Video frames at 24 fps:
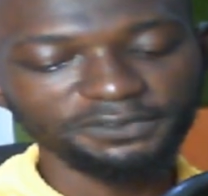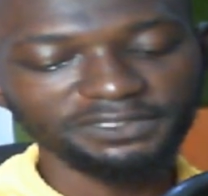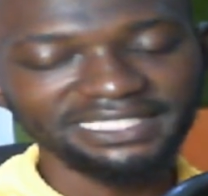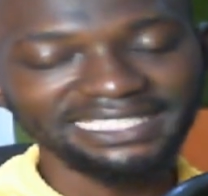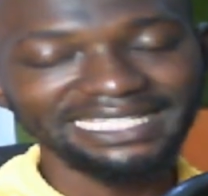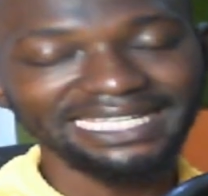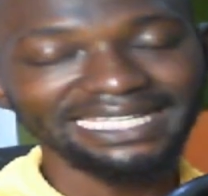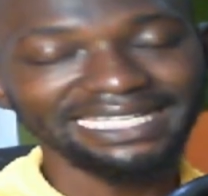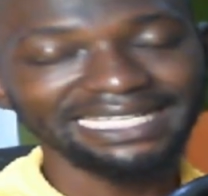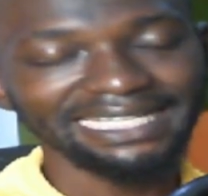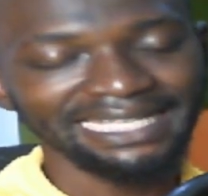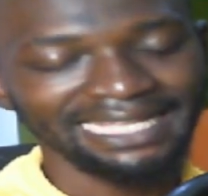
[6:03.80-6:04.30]

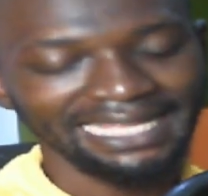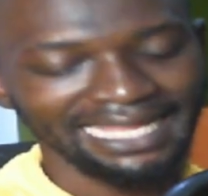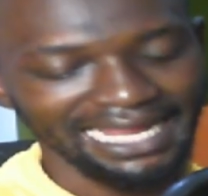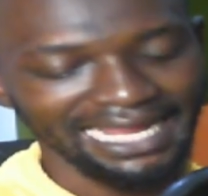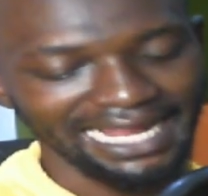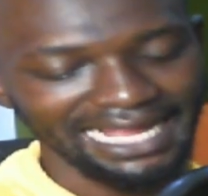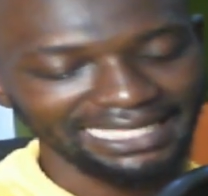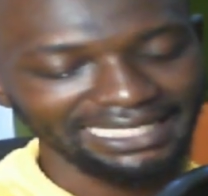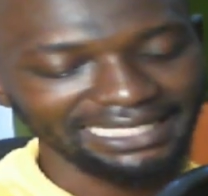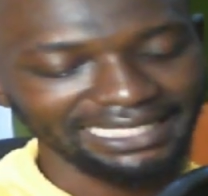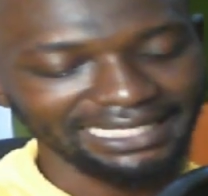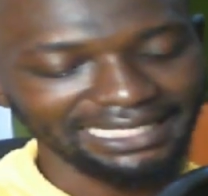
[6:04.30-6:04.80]
stay
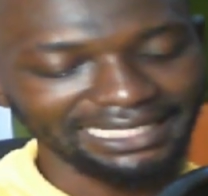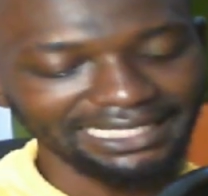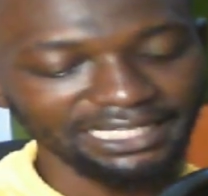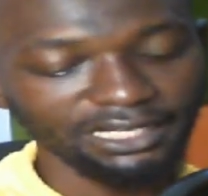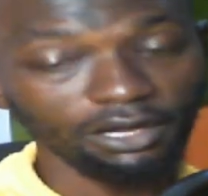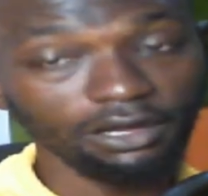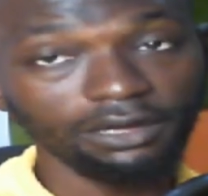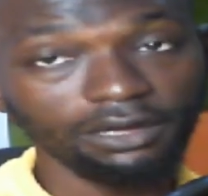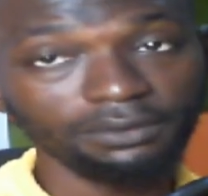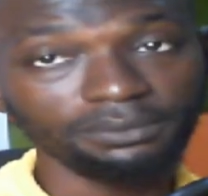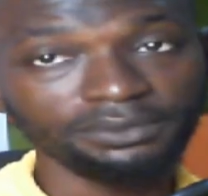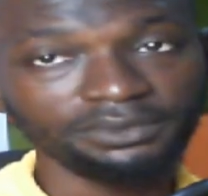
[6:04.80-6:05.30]
at the
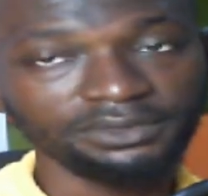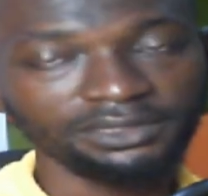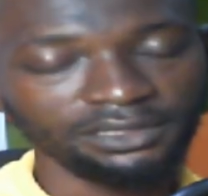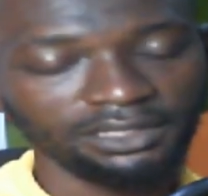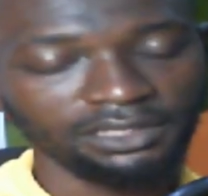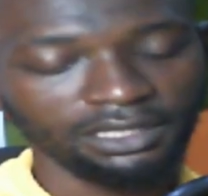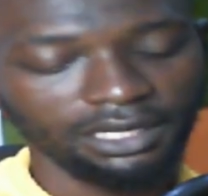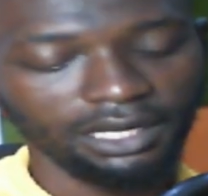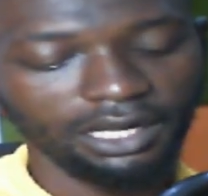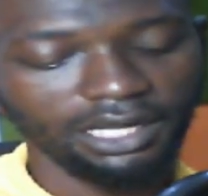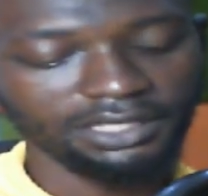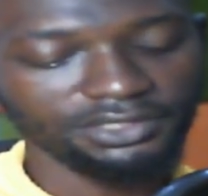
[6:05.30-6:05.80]
club.
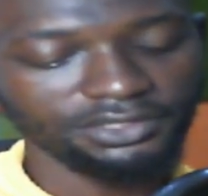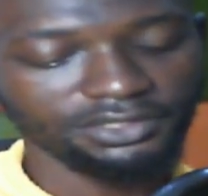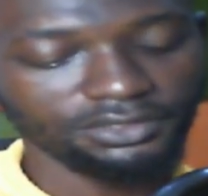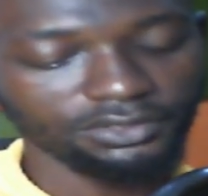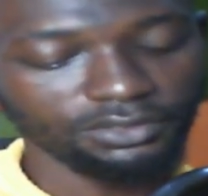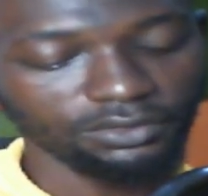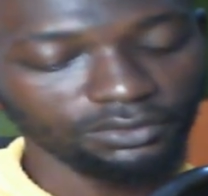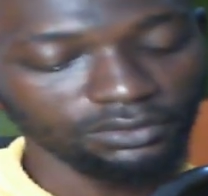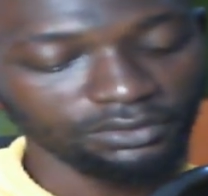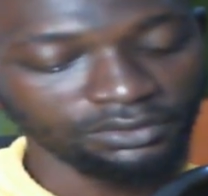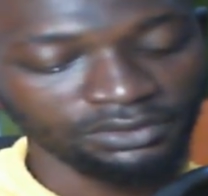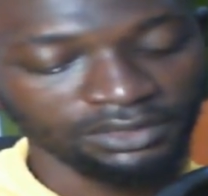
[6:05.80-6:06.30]

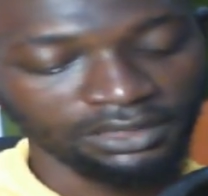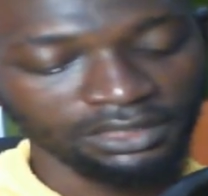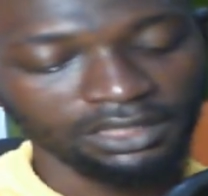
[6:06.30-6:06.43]
Also,